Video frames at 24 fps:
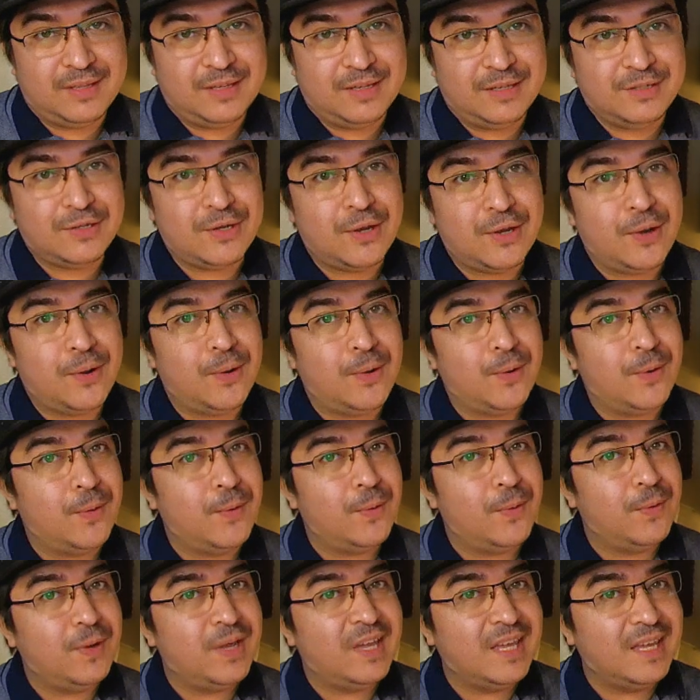
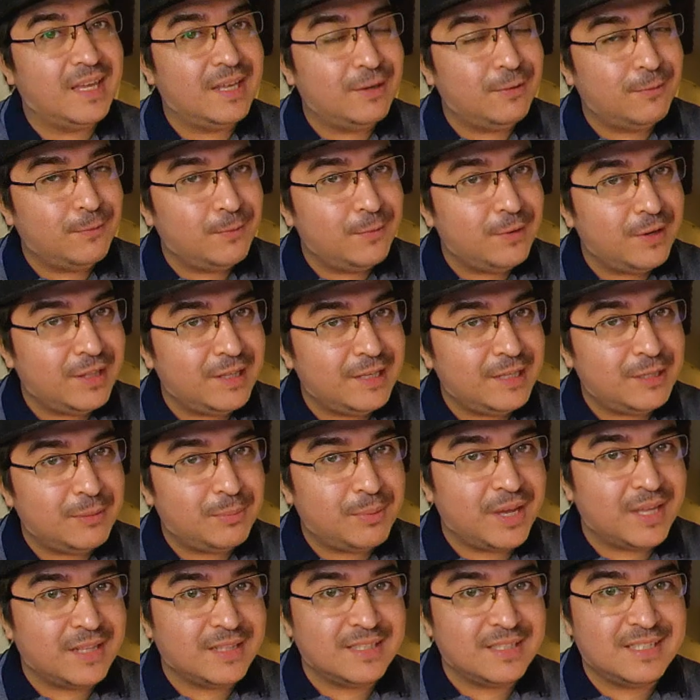So it really
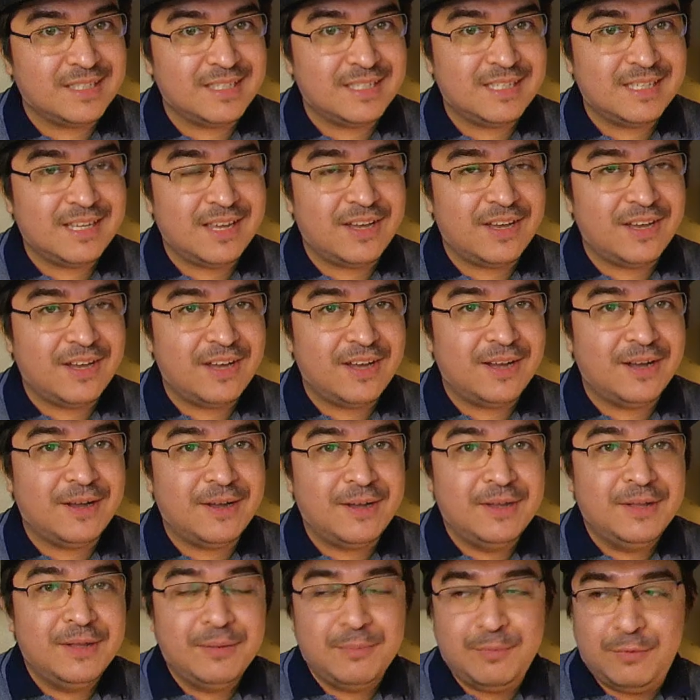depends. But
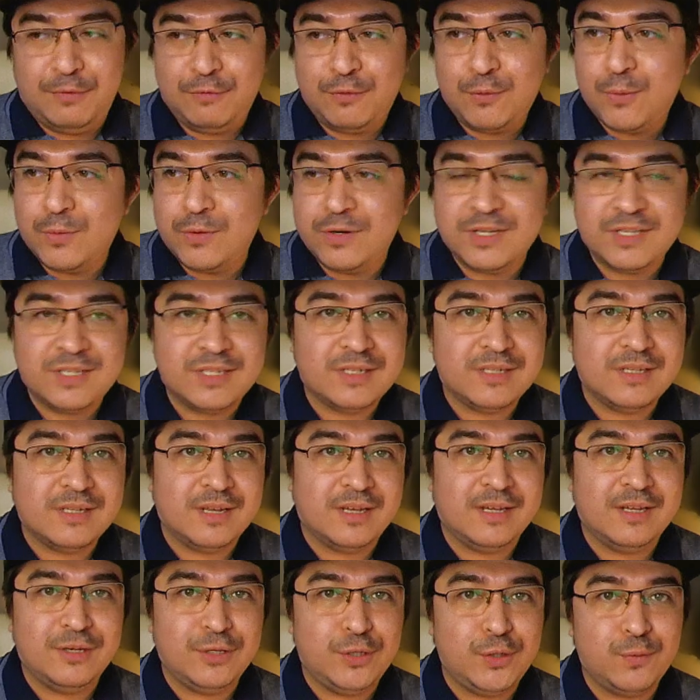of course,
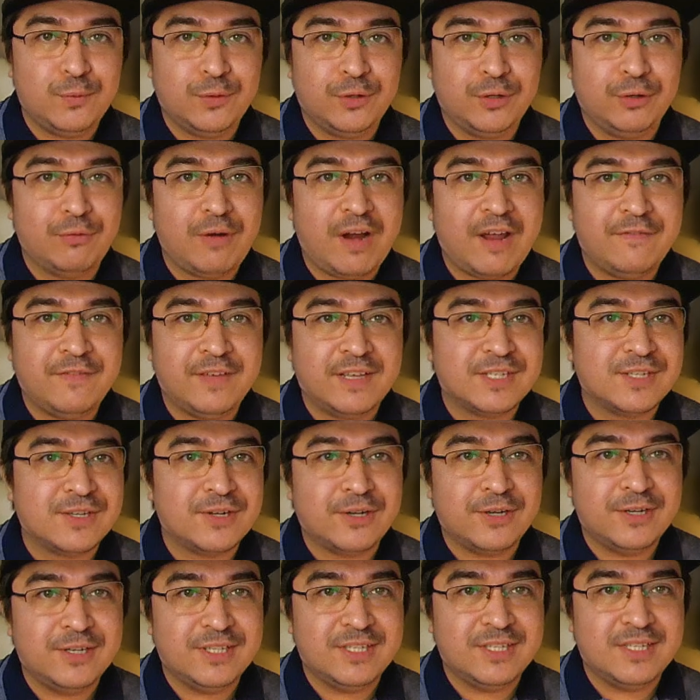newer graphics
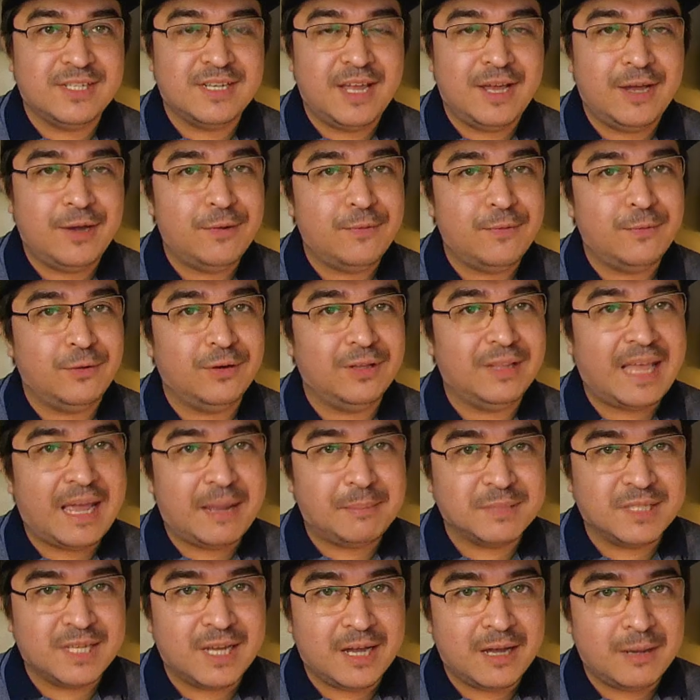cards now or
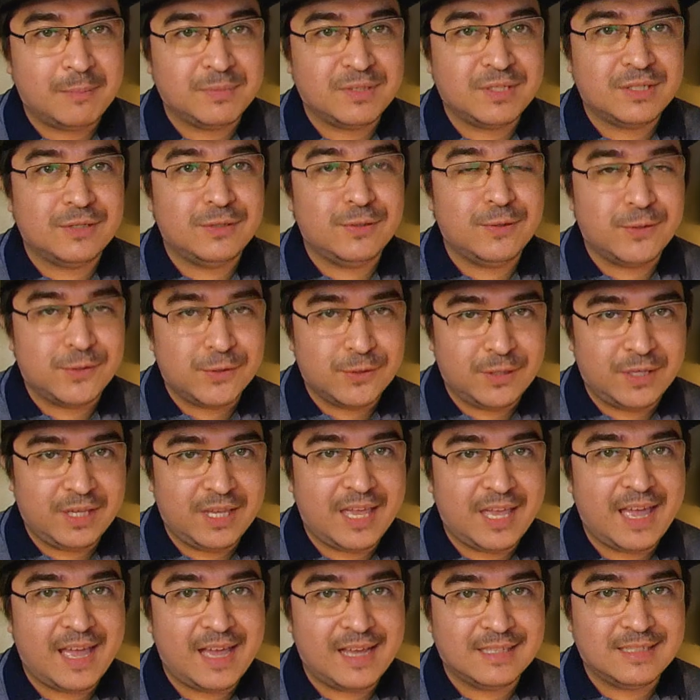laptops usually
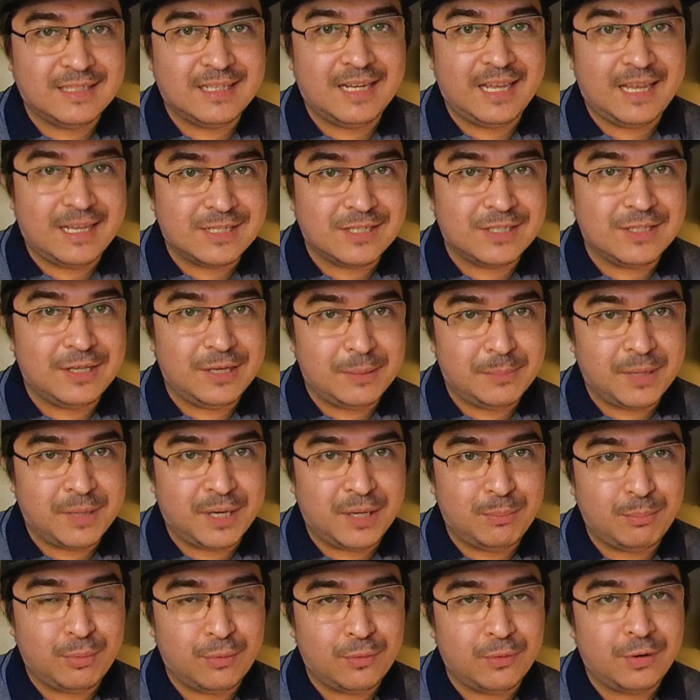has an
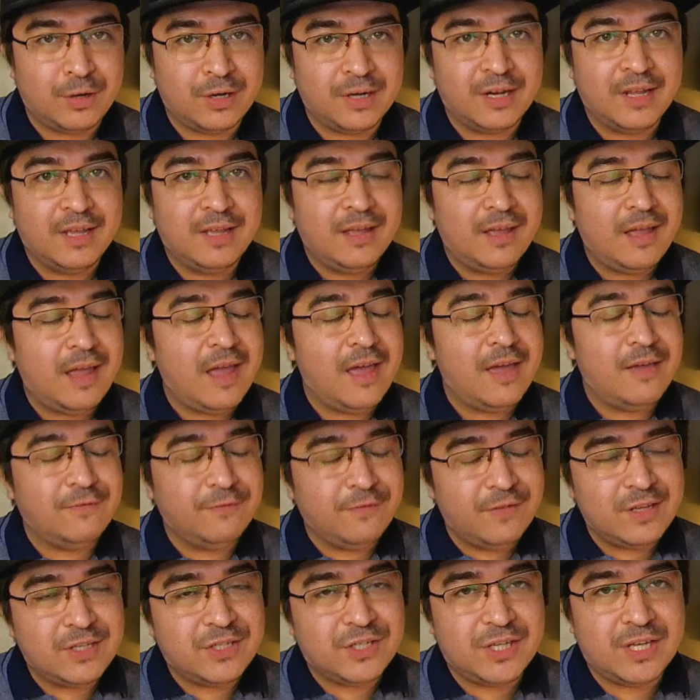HDMI port, and
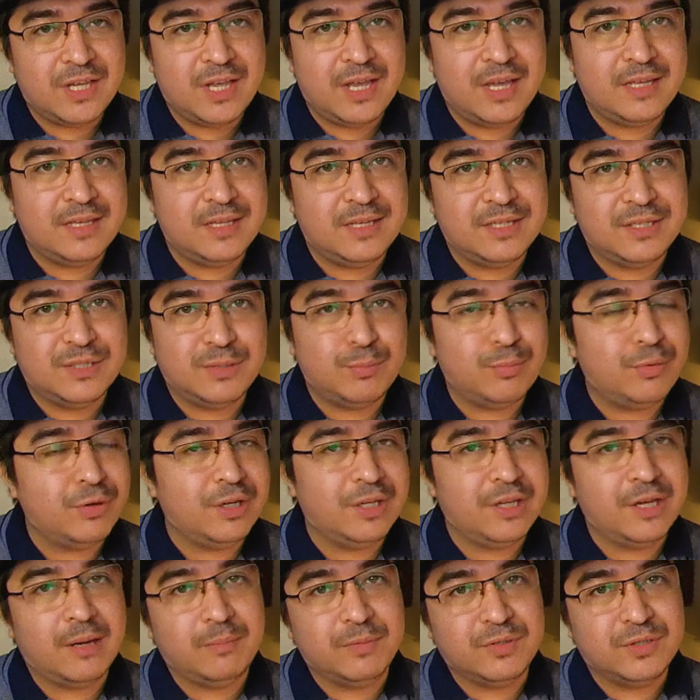VGA is
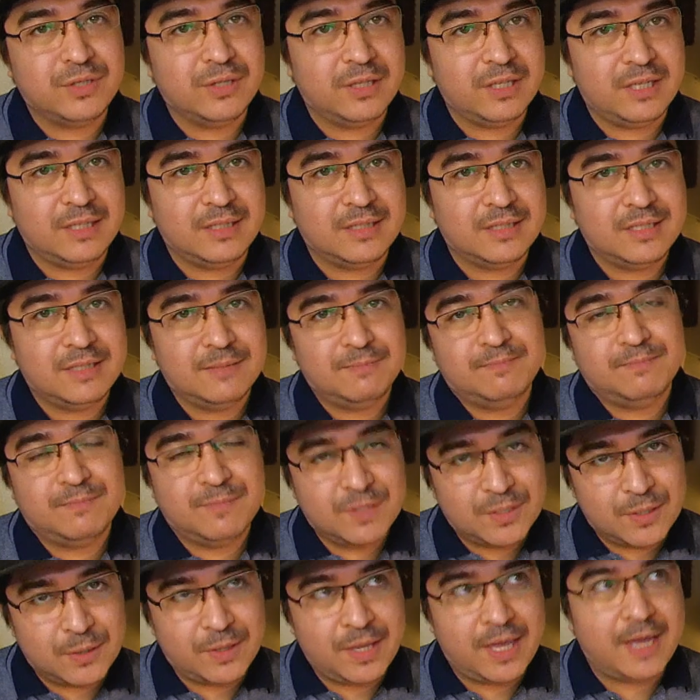pretty obsolete.
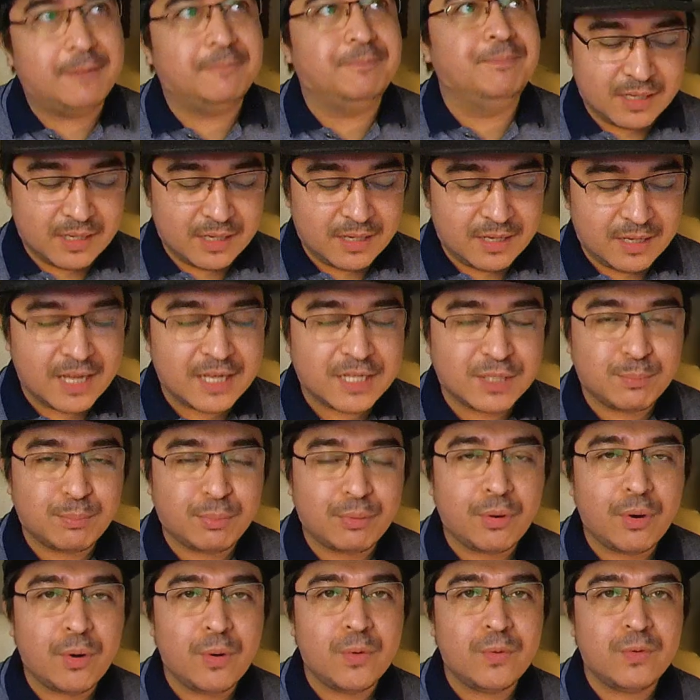So yeah. The next
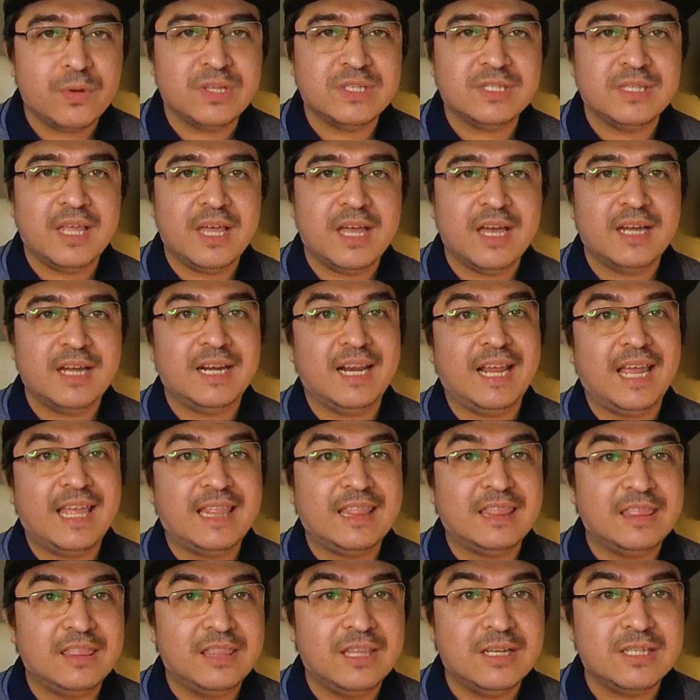pro is that
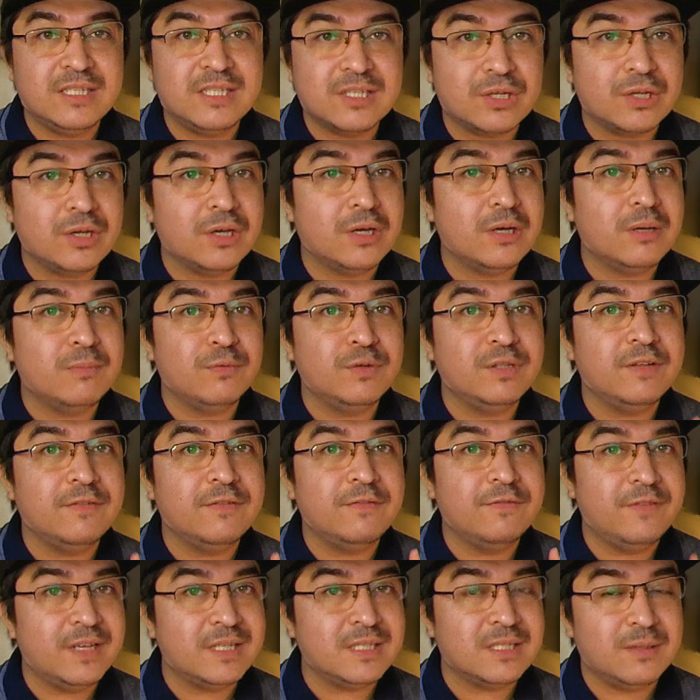it does come with a
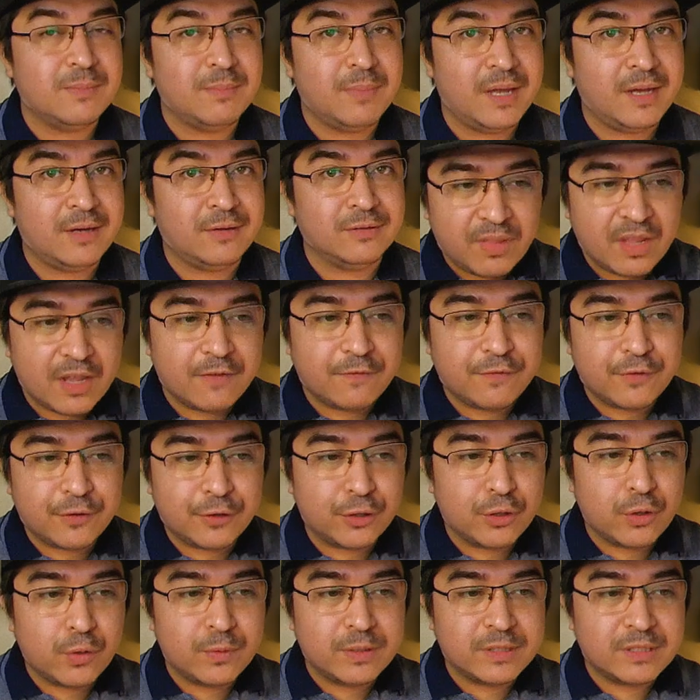VESA mount. If you're
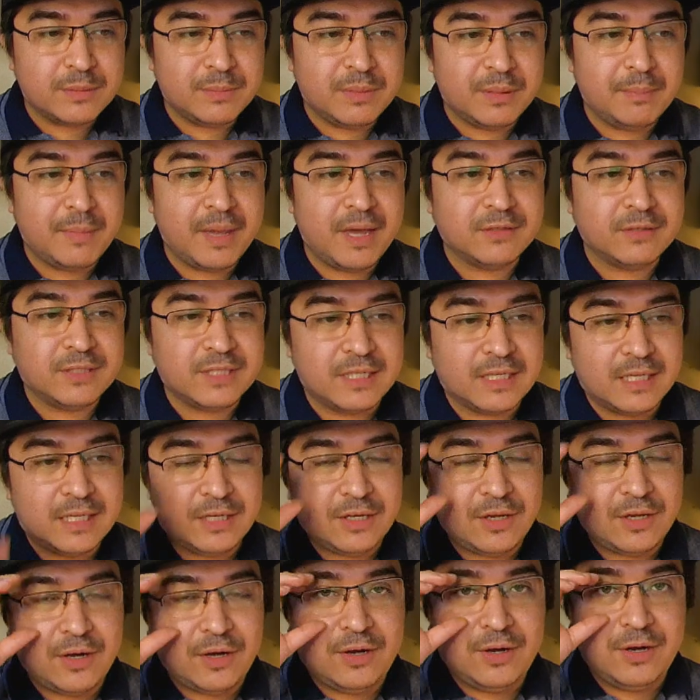going to be mounting
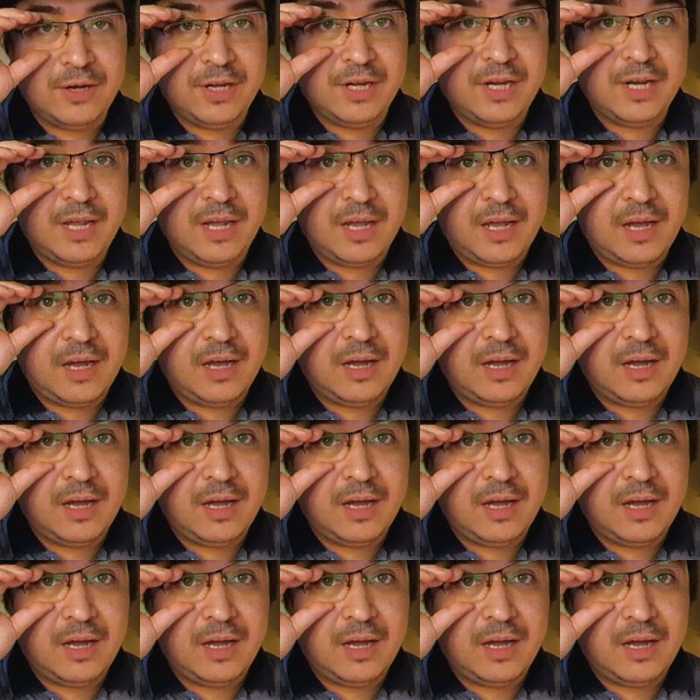it on,